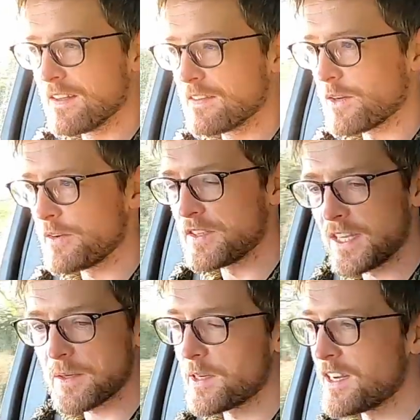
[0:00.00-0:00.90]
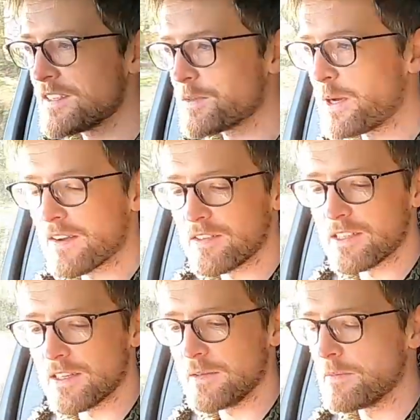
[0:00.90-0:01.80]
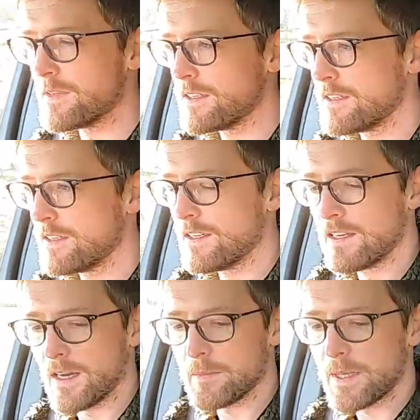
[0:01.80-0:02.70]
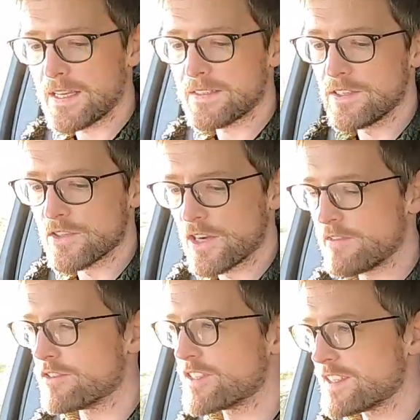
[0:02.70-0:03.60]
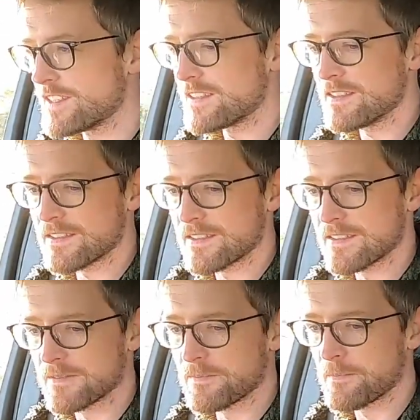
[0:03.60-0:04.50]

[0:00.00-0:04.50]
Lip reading: so I have to take my eyes away every time. I'm guessing driver assistance.